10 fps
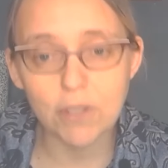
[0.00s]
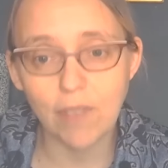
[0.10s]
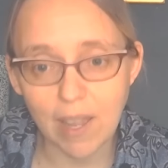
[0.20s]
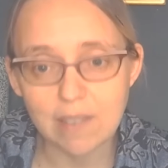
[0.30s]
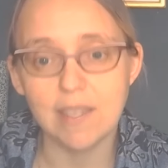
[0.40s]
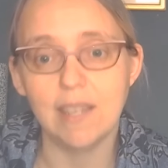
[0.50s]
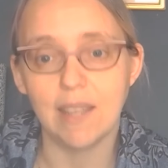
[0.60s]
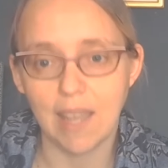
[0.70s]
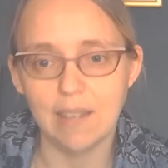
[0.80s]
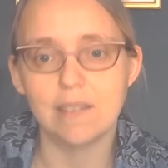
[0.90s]
vaccine
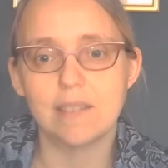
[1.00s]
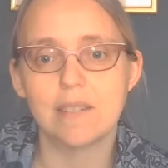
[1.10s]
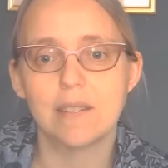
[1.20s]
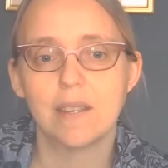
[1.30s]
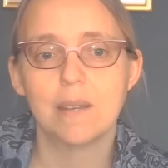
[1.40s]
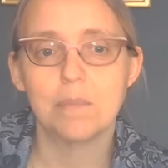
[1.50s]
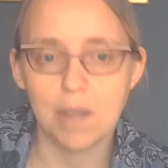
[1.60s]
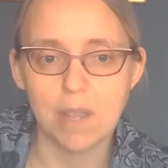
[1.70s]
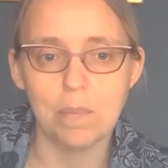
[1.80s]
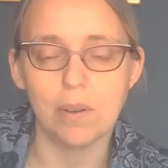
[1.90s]
against yeah.
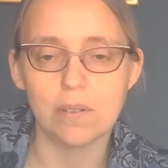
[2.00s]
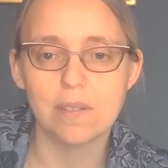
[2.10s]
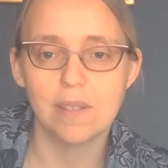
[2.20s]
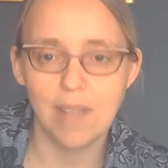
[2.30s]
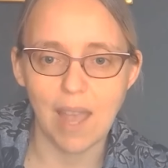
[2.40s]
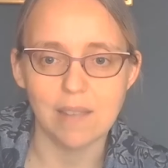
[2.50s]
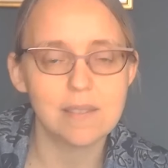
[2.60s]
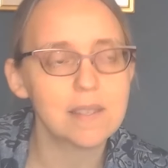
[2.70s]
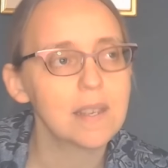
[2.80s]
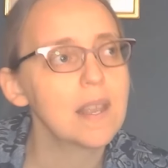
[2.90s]
monkeypox. Yes.